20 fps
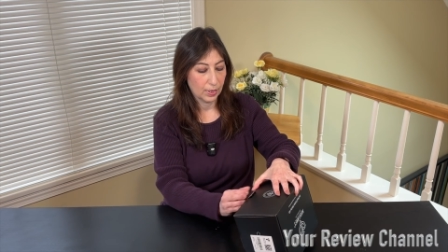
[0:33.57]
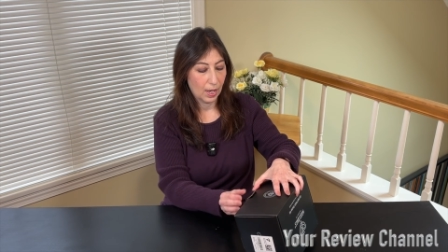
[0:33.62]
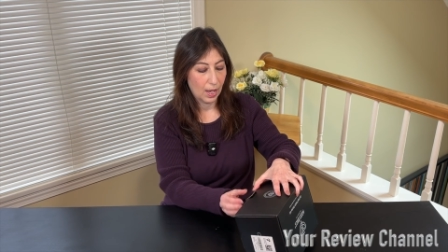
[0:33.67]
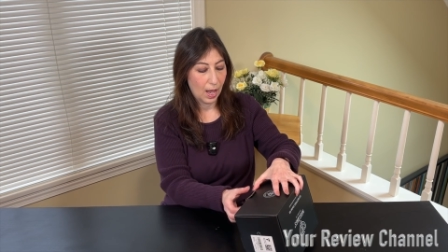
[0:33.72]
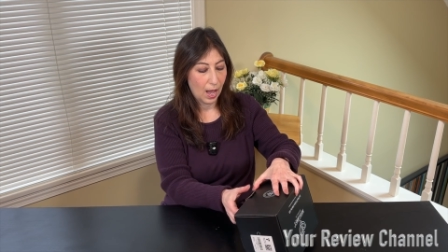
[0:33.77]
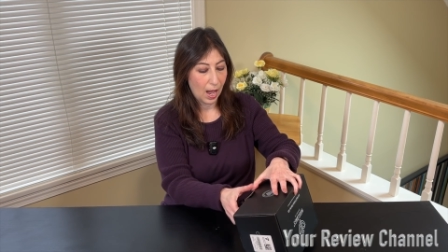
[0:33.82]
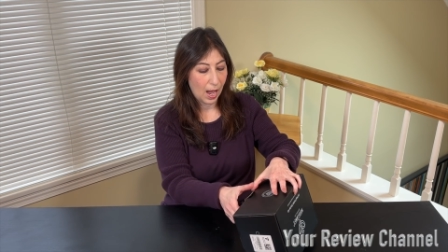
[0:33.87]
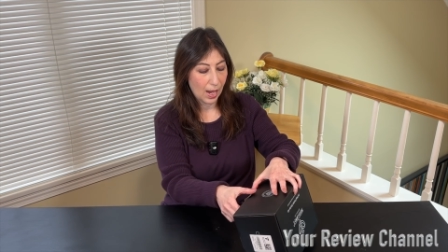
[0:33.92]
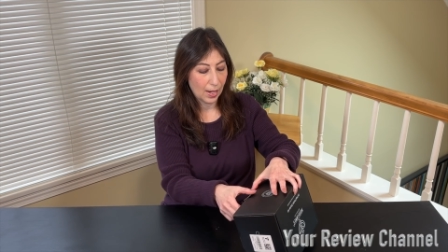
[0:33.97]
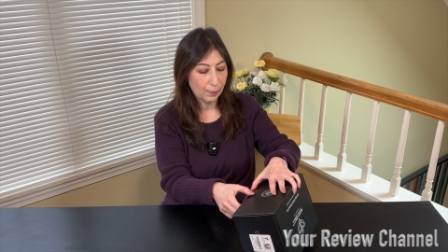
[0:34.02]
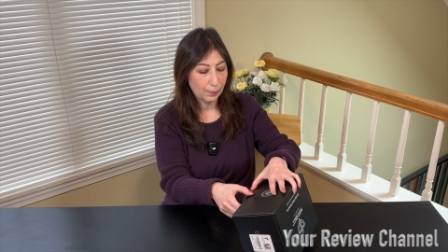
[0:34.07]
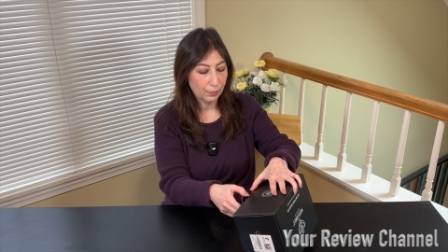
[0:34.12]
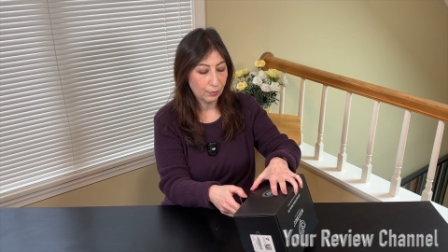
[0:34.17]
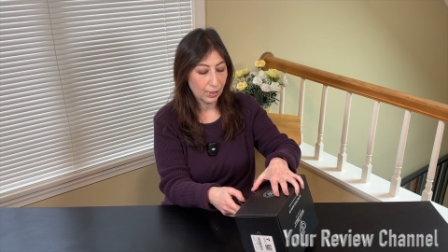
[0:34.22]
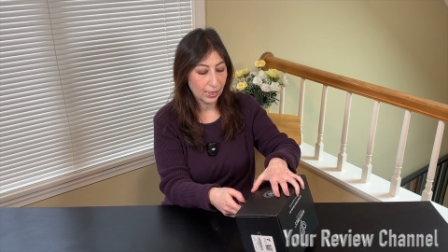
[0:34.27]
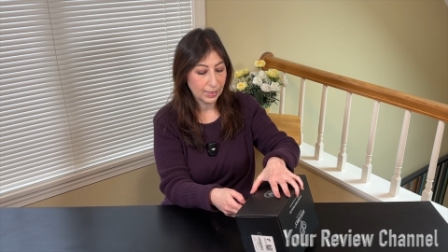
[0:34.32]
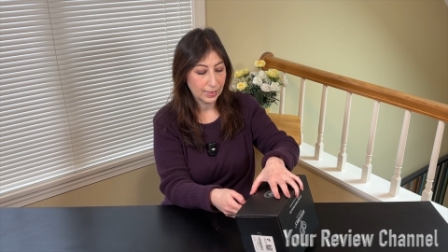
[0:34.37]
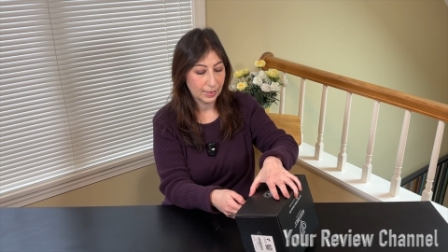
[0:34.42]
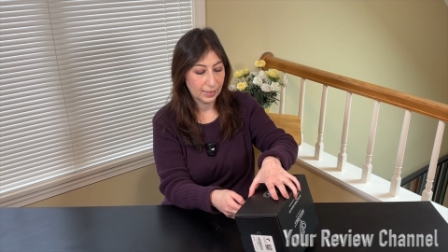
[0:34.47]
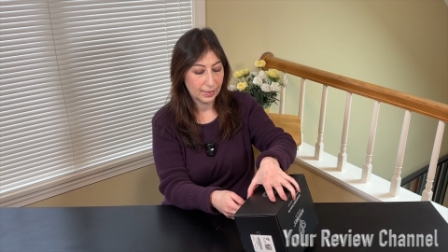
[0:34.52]
high
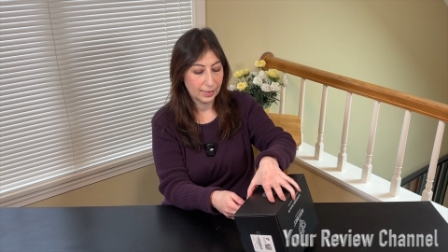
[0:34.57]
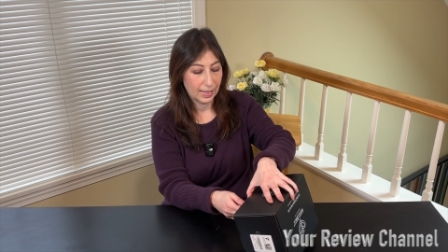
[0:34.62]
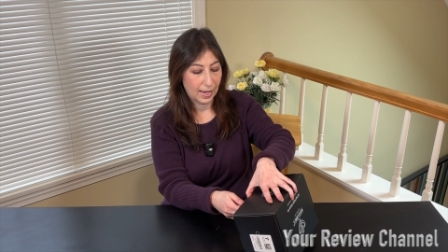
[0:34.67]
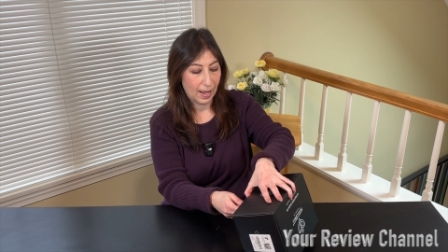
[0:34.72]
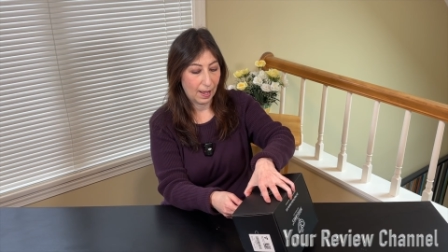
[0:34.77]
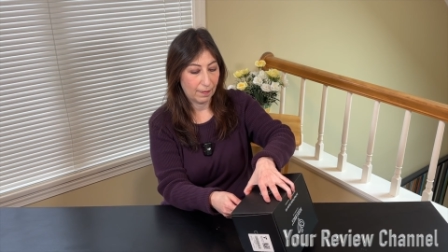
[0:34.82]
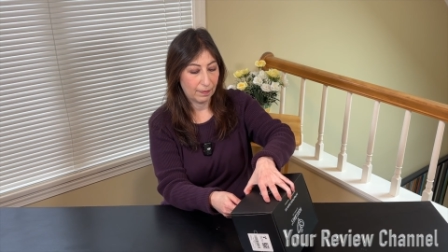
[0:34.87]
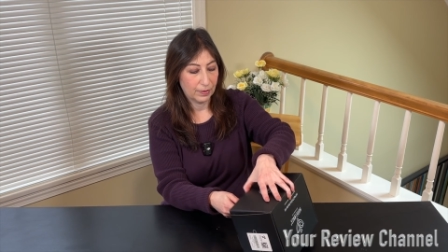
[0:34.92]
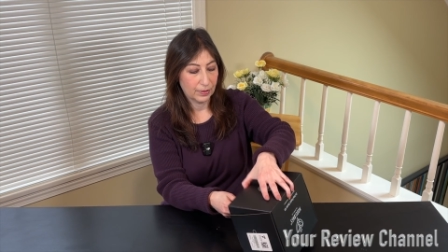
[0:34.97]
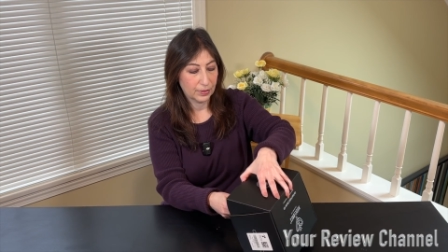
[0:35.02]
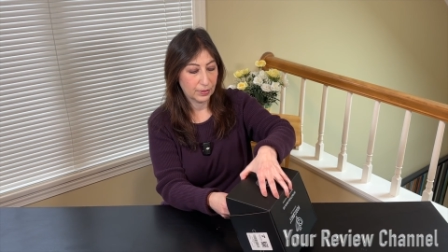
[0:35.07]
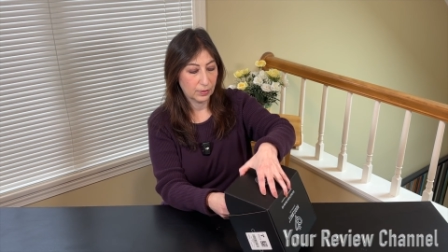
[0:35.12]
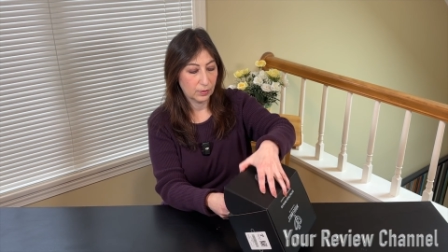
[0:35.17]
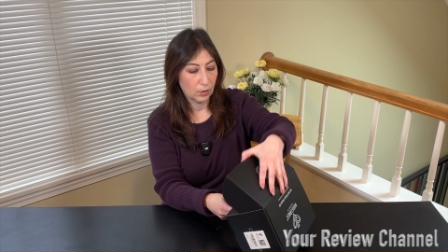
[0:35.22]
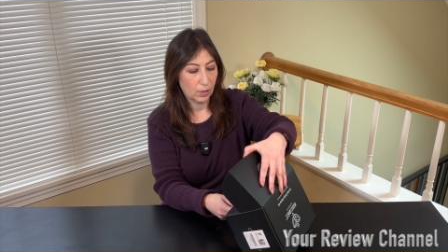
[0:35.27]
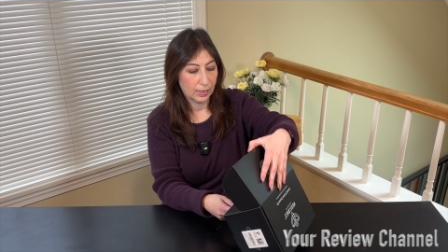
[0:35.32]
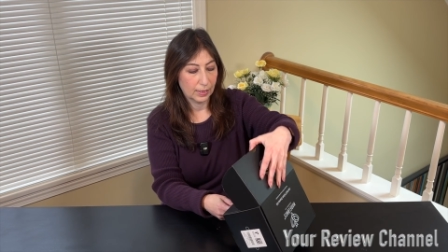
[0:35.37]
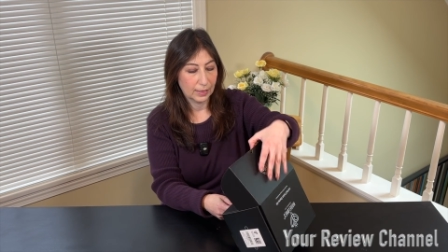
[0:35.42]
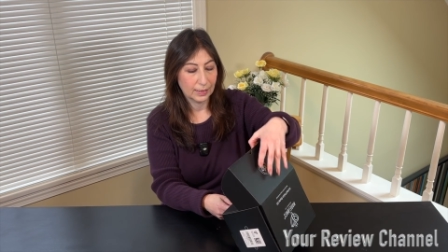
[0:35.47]
prices at the salon.